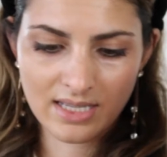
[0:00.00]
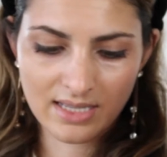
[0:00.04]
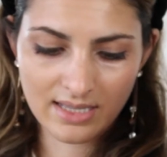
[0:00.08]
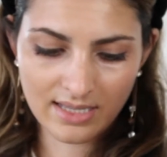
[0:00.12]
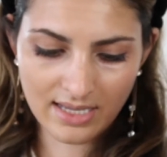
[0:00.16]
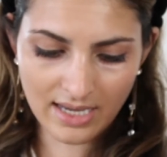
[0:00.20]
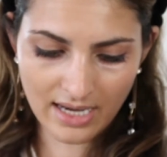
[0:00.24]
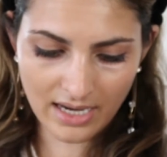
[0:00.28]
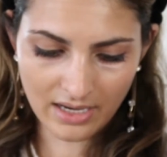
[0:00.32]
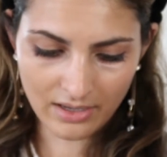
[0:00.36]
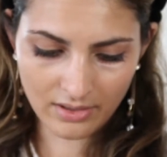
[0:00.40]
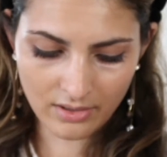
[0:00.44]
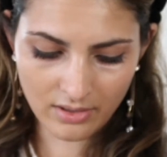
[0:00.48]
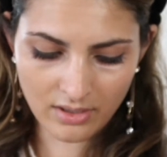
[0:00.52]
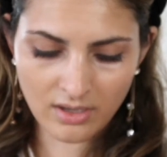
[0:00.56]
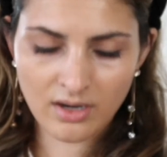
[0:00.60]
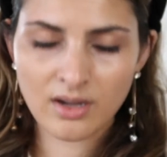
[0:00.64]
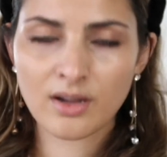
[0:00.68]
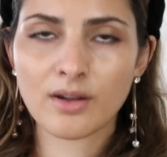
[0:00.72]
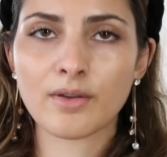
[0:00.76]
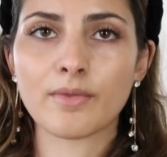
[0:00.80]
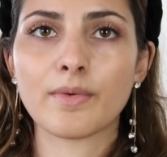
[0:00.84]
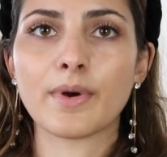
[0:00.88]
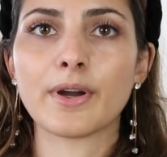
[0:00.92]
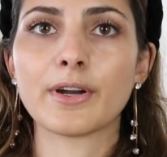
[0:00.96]
there
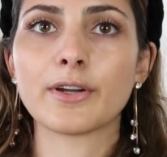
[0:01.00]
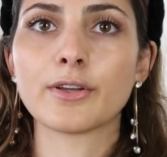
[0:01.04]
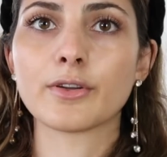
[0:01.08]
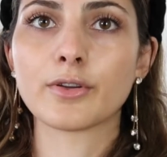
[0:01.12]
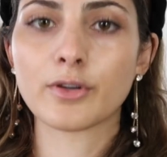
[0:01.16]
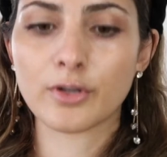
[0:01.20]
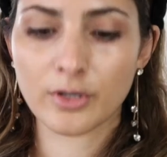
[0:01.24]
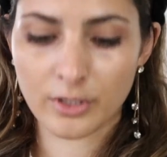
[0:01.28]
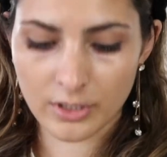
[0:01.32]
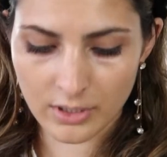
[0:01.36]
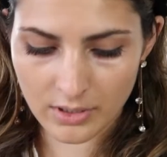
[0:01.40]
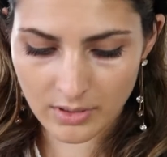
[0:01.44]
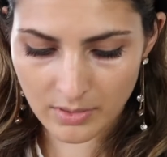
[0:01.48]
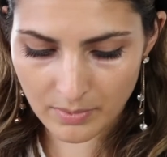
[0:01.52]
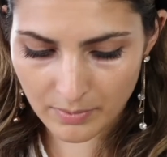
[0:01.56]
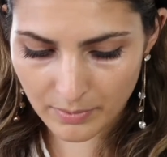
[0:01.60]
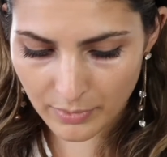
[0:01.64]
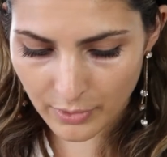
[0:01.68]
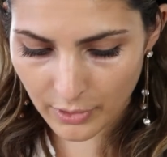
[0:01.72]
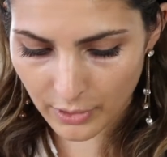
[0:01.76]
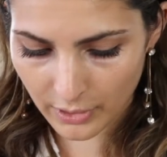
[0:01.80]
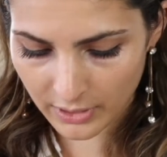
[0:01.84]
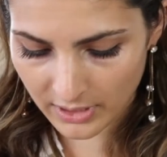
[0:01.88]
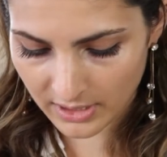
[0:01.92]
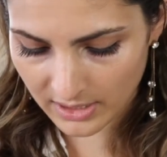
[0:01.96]
where you could
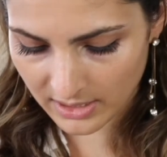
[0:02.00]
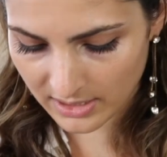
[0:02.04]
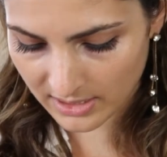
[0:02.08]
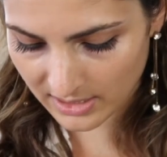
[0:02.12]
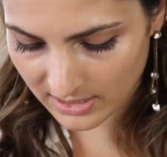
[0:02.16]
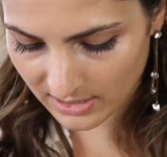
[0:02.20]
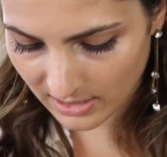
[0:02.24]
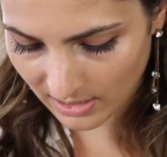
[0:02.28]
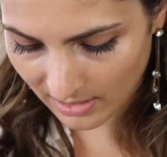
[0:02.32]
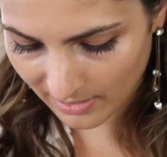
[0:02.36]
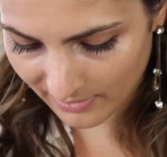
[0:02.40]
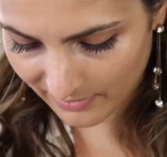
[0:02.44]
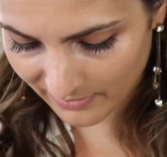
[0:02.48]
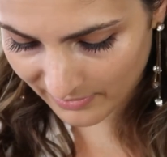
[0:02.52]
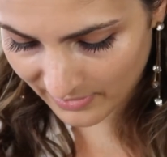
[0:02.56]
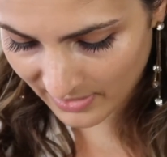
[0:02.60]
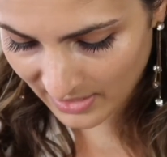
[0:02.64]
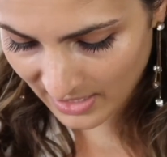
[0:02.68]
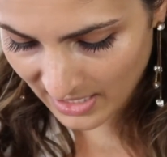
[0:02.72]
put stuff